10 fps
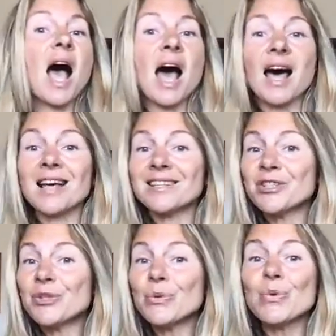and
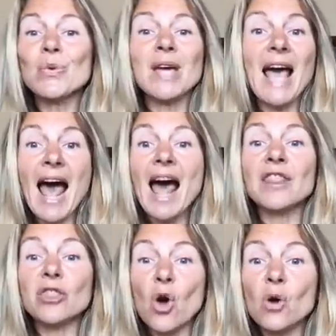you
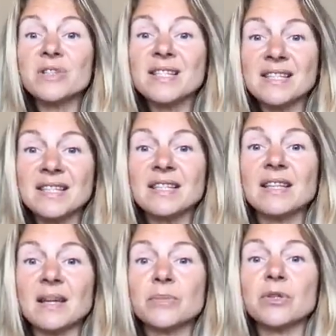cannot see
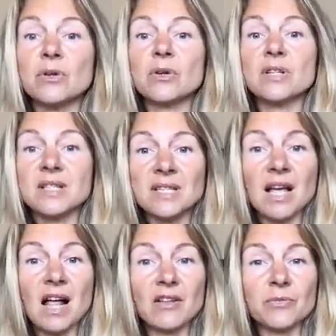them
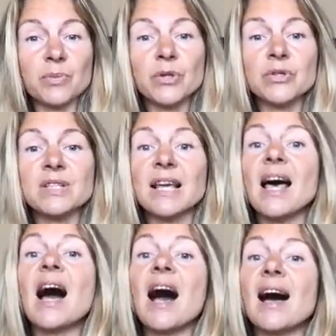yourself because they
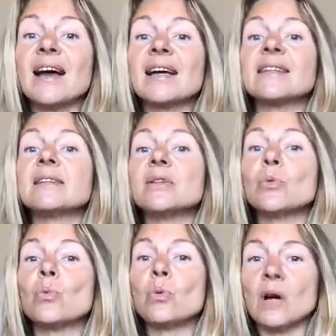are
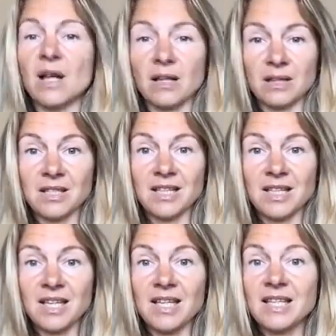hiding well.
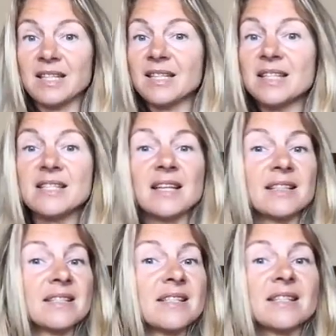These are
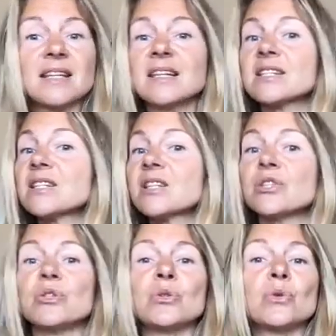the things
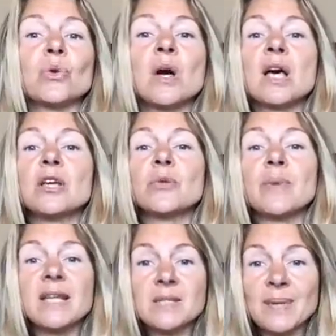that you
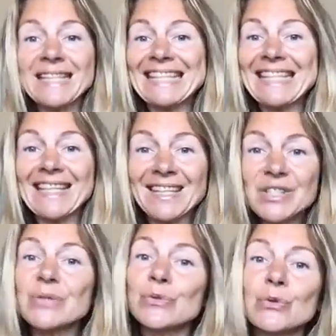may spend
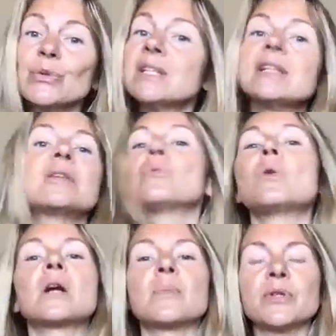years of doing in the
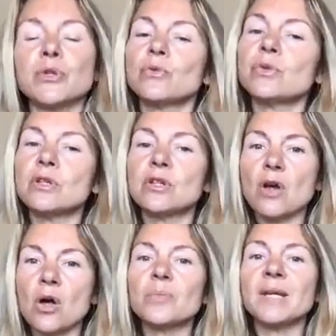work, but you will
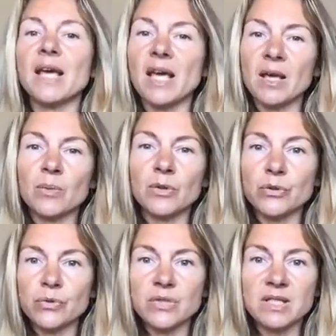not be able
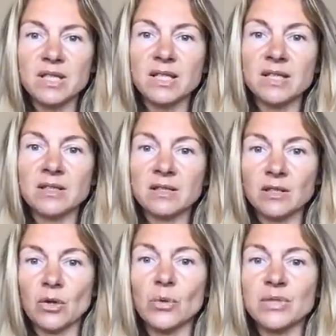to see
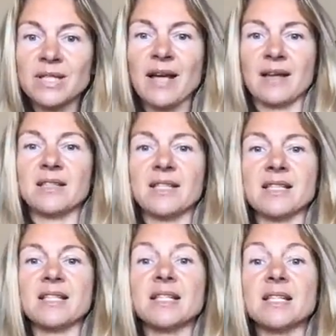those
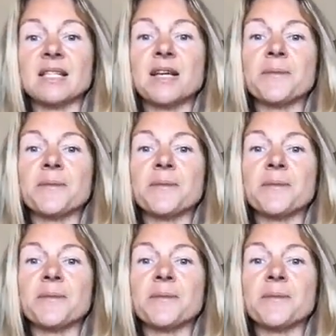tendencies.